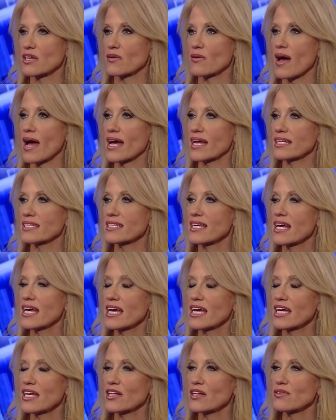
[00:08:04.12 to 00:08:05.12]
you. And
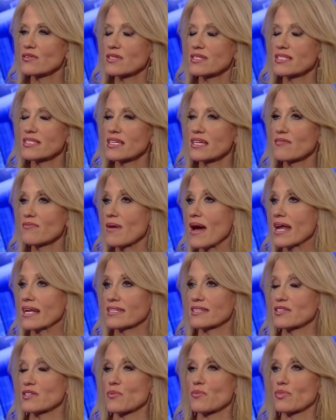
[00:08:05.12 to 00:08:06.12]
Steve
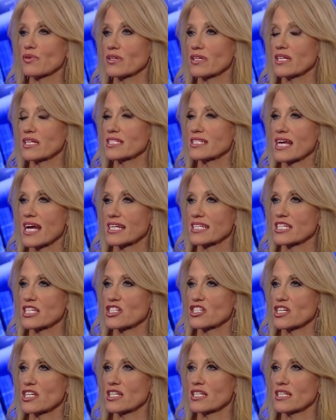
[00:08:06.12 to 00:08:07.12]
Bannon is a brilliant
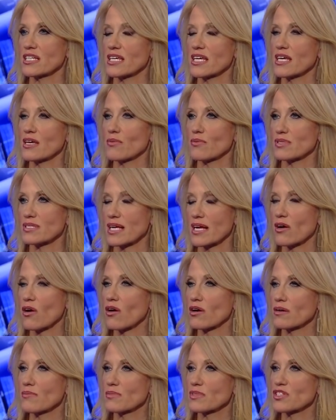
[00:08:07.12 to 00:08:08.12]
tactician. He was, I
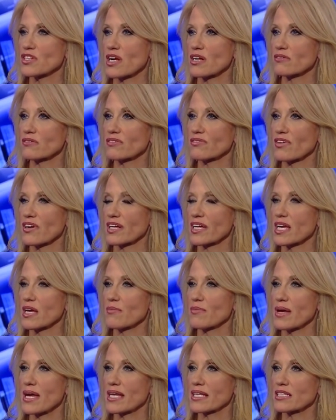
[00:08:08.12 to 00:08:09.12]
call him the general of our
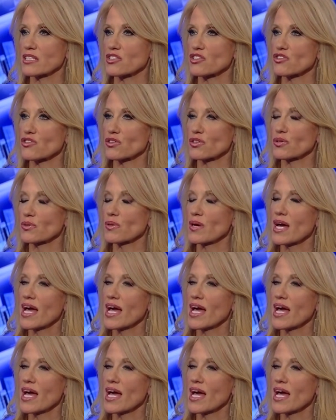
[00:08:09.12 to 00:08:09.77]
campaign. It's true.